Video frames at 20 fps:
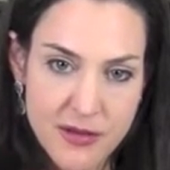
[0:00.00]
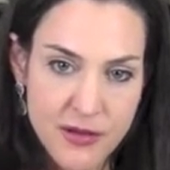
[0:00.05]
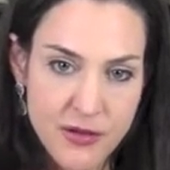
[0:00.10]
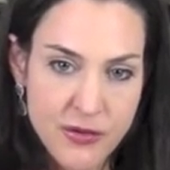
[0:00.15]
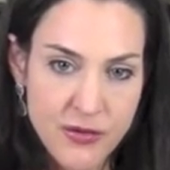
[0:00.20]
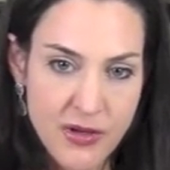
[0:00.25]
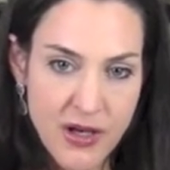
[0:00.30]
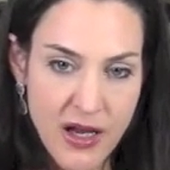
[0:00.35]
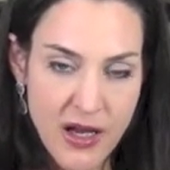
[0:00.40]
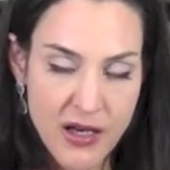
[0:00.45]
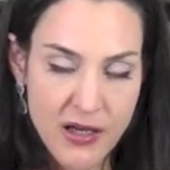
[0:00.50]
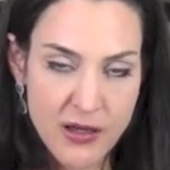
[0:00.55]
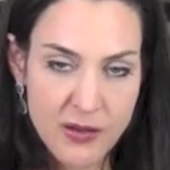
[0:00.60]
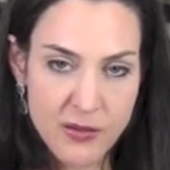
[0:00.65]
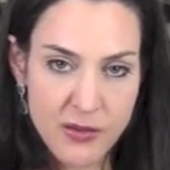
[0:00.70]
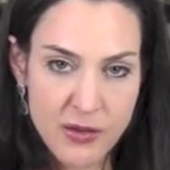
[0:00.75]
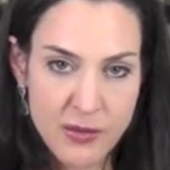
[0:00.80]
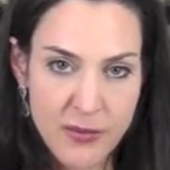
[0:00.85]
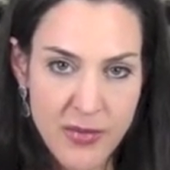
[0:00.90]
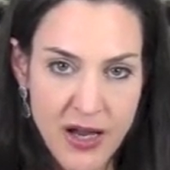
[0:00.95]

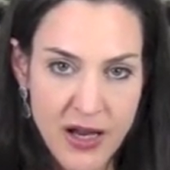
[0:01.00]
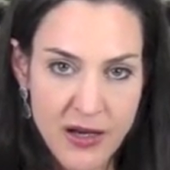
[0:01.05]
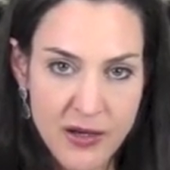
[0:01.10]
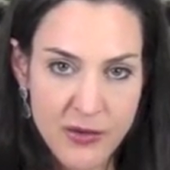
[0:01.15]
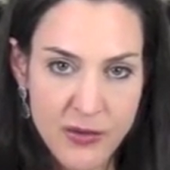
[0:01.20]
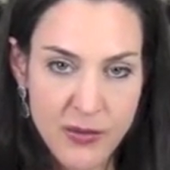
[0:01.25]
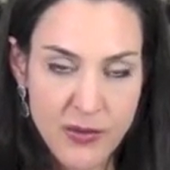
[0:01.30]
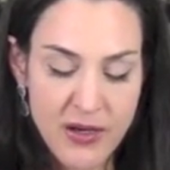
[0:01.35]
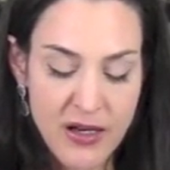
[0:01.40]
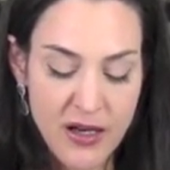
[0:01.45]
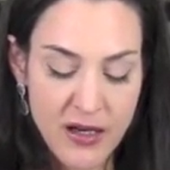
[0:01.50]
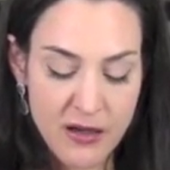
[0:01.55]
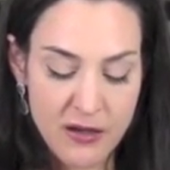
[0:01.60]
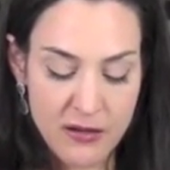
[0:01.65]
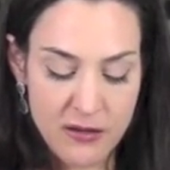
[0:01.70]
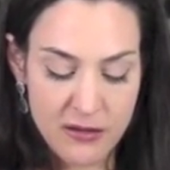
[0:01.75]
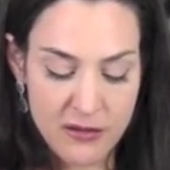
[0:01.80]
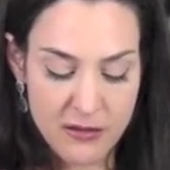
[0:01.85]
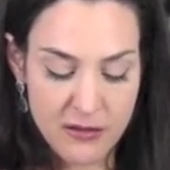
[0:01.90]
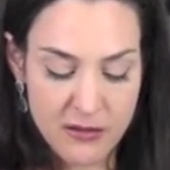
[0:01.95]
united with my
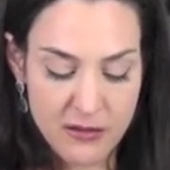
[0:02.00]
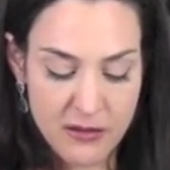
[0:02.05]
Creator.